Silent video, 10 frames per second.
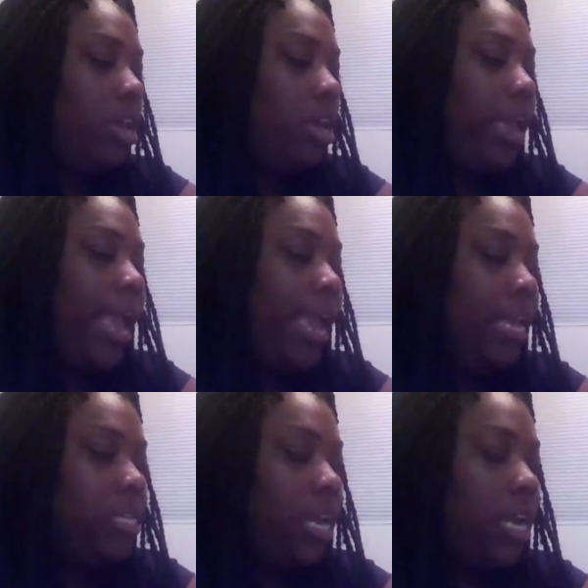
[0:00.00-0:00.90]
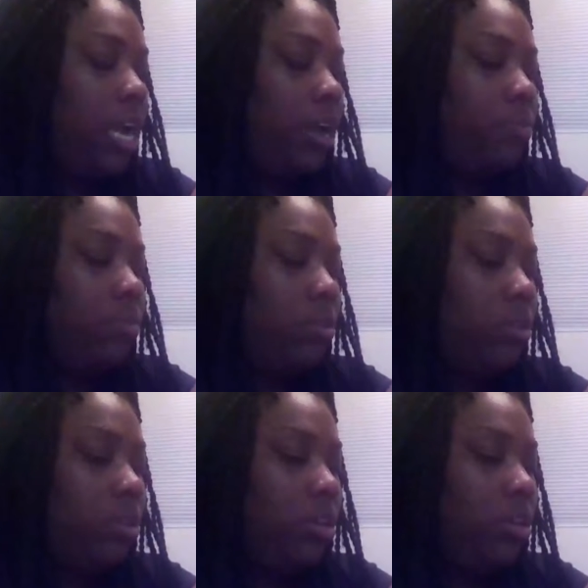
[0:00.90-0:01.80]
And
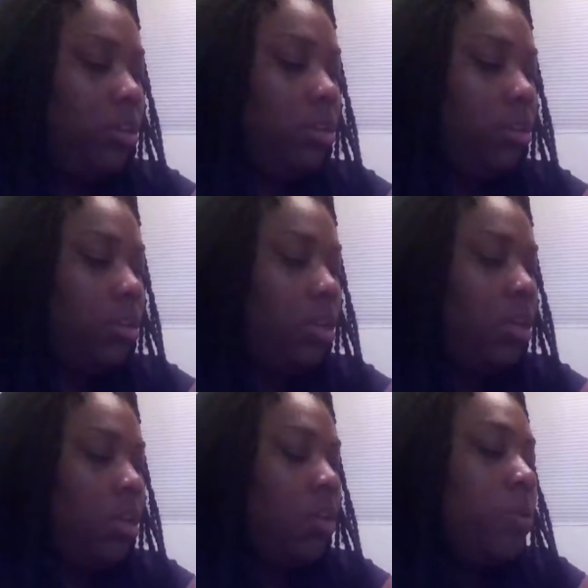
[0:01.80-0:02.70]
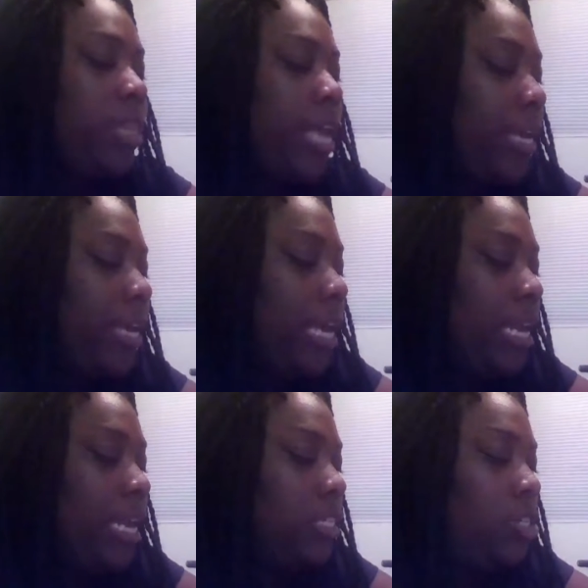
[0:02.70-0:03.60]
without getting
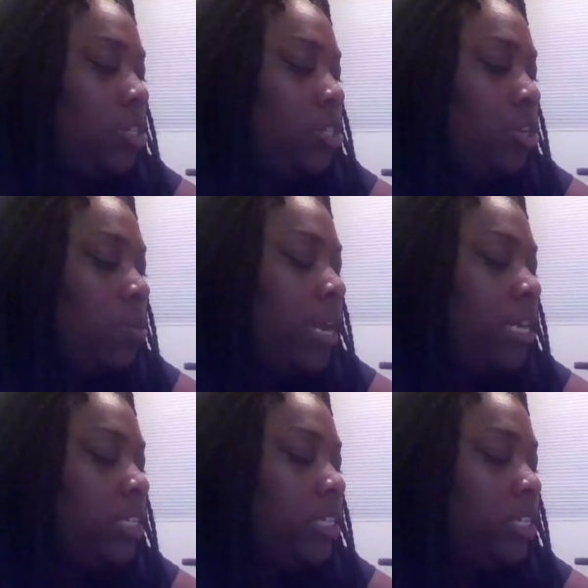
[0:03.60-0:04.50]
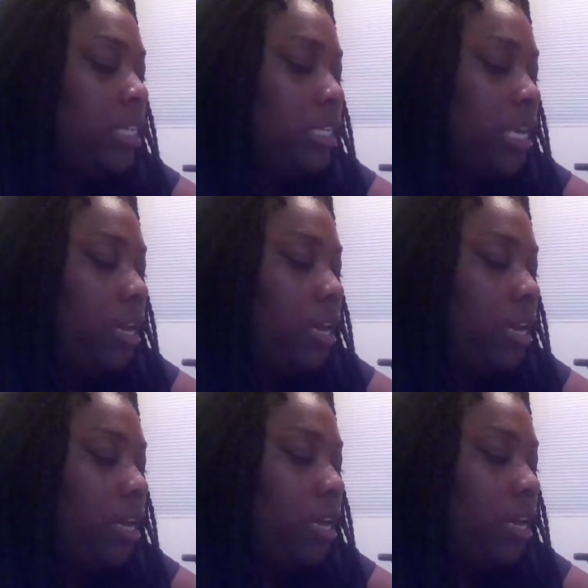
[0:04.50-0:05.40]
into too much detail,
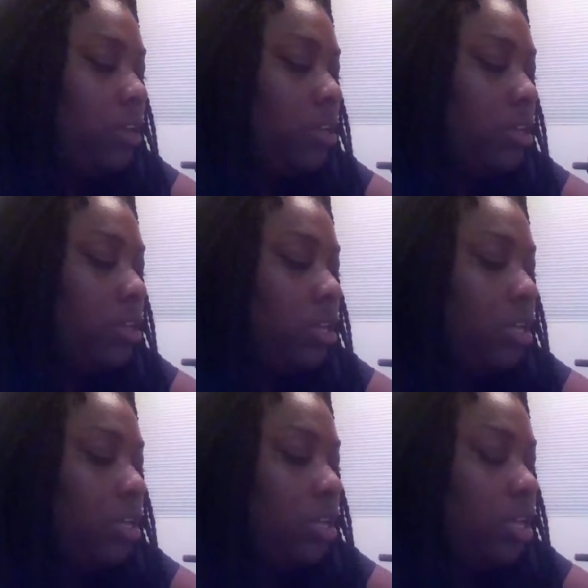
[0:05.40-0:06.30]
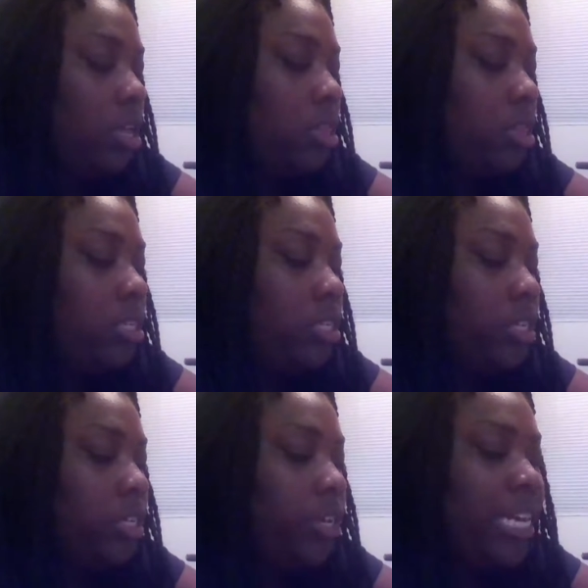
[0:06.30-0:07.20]
the
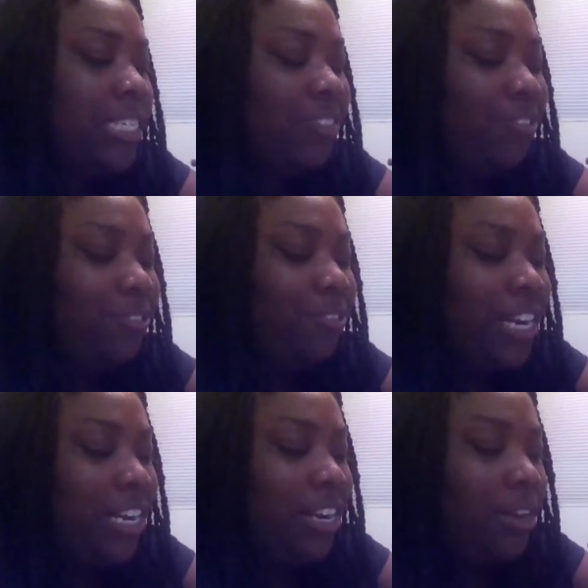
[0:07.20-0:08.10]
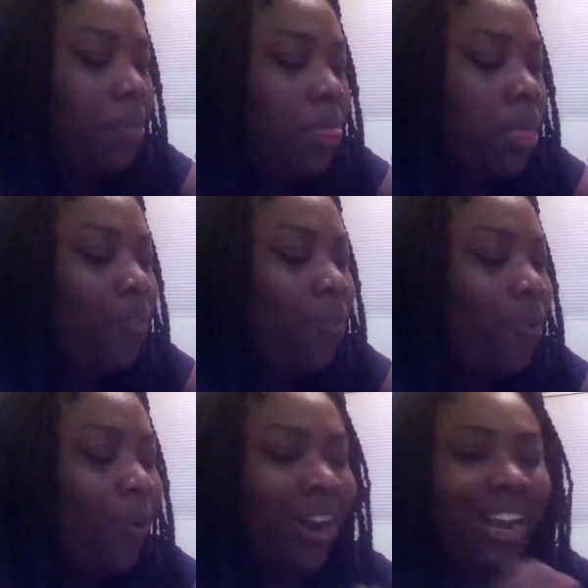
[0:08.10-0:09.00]
degrees of freedom for
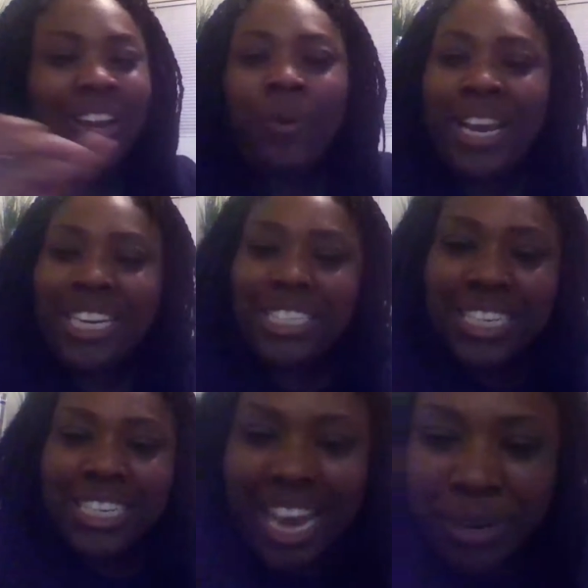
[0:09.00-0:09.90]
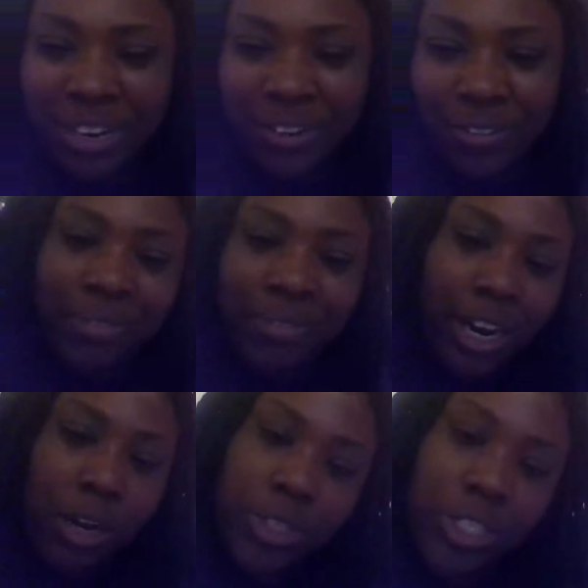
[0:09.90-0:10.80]
an equation is how many free
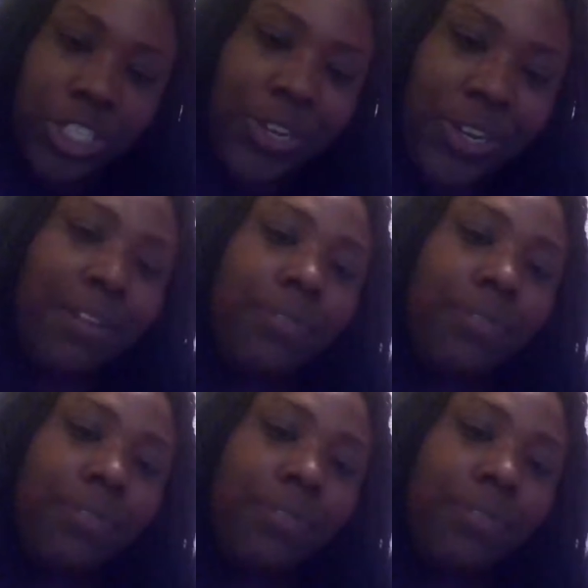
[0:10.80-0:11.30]
variables you have.